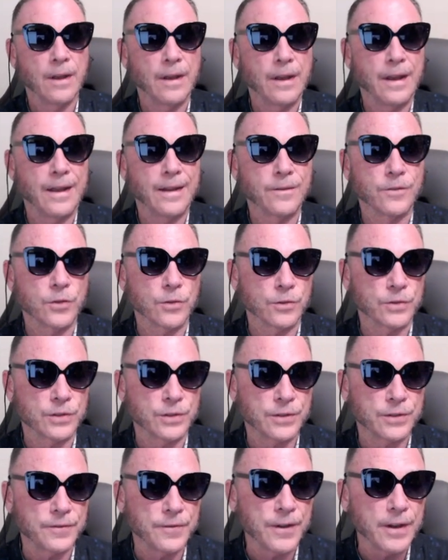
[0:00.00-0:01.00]
into
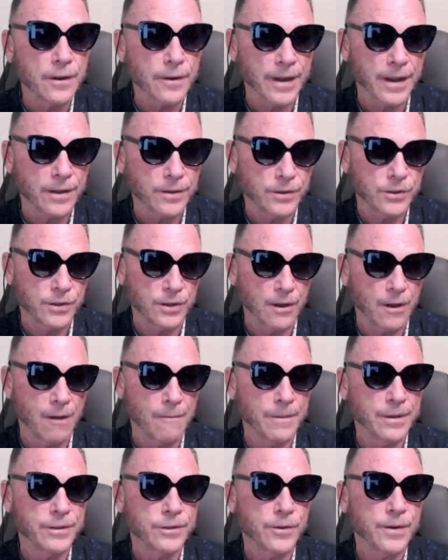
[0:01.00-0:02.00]
spheric
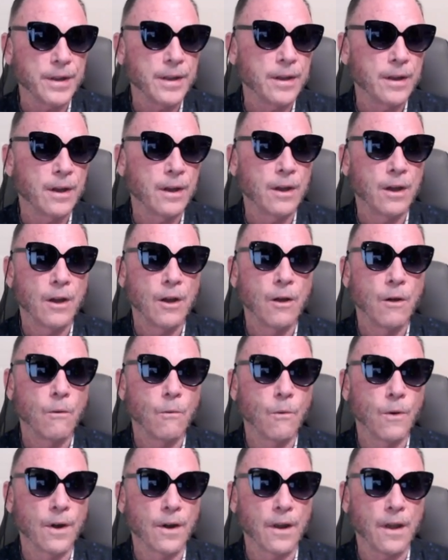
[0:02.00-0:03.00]
geometry
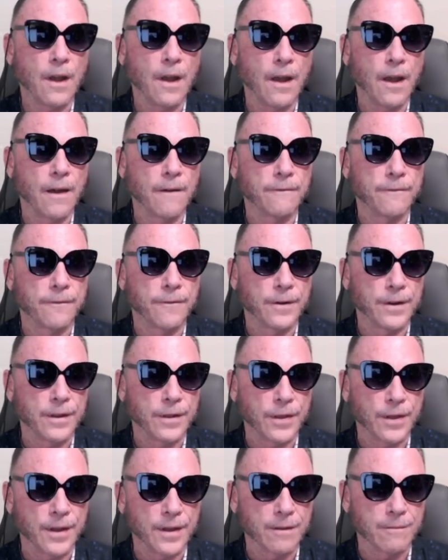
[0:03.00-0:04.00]
where
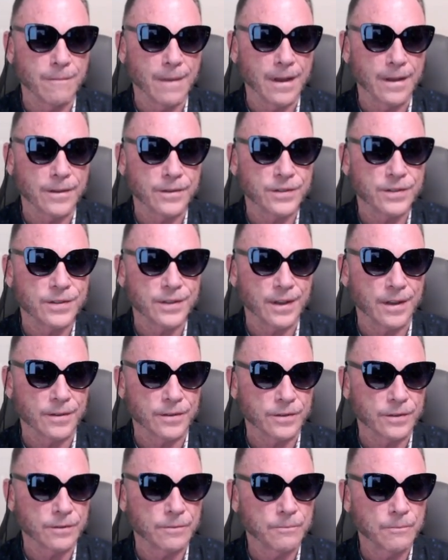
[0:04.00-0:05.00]
everything makes
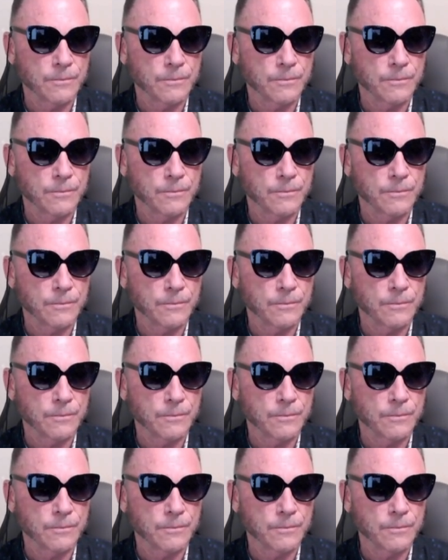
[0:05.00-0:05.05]
sense.